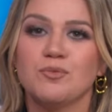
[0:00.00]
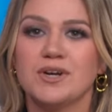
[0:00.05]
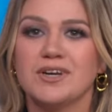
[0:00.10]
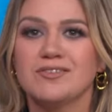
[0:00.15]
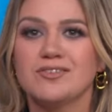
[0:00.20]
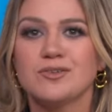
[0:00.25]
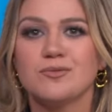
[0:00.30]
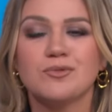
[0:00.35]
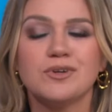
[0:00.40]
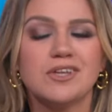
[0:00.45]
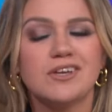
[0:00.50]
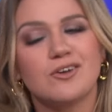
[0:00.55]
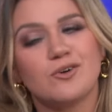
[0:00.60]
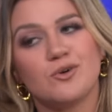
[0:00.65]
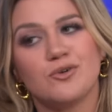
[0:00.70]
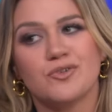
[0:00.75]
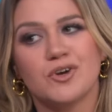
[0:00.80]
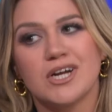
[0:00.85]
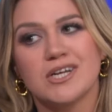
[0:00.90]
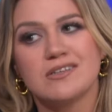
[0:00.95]
we have some really
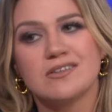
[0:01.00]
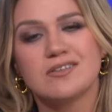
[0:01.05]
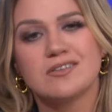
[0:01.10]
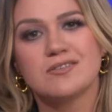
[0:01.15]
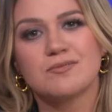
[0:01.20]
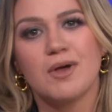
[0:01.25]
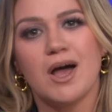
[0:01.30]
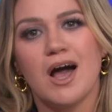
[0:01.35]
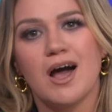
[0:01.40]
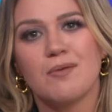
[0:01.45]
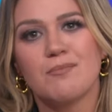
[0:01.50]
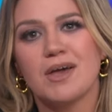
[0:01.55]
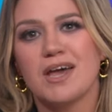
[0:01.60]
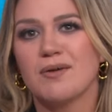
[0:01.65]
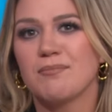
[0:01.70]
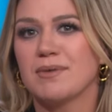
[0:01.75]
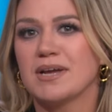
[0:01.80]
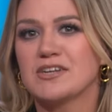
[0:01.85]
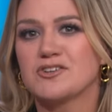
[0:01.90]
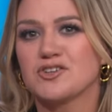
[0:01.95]
cool friends um,
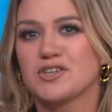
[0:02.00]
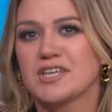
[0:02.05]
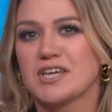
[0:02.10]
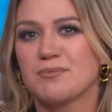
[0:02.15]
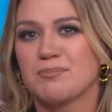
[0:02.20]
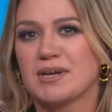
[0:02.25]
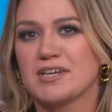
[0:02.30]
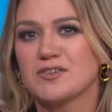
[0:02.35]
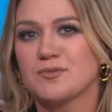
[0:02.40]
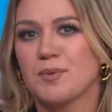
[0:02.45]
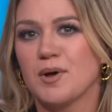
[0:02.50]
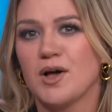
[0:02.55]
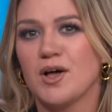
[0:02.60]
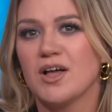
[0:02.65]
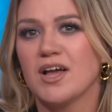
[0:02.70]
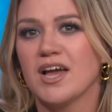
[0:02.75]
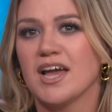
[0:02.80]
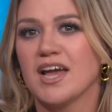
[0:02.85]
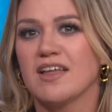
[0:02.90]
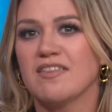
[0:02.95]
at Major League
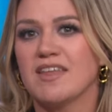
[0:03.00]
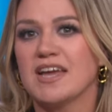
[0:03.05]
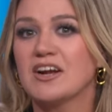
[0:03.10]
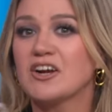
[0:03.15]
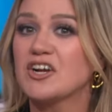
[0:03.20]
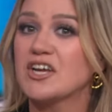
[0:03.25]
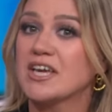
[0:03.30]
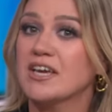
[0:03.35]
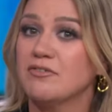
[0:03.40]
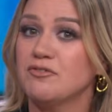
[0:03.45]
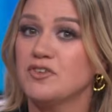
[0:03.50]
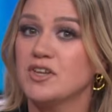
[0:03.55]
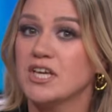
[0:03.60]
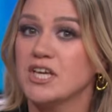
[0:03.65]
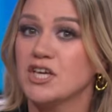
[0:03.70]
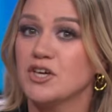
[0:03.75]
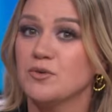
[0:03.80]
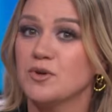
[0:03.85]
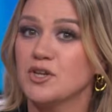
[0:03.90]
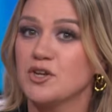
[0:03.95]
Baseball, and they are gifting
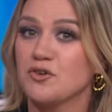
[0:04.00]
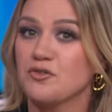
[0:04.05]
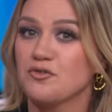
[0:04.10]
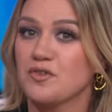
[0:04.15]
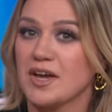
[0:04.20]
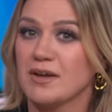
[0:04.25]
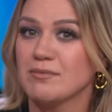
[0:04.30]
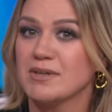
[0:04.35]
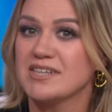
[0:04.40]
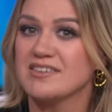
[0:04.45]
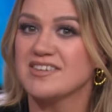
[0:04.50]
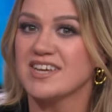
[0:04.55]
you and your family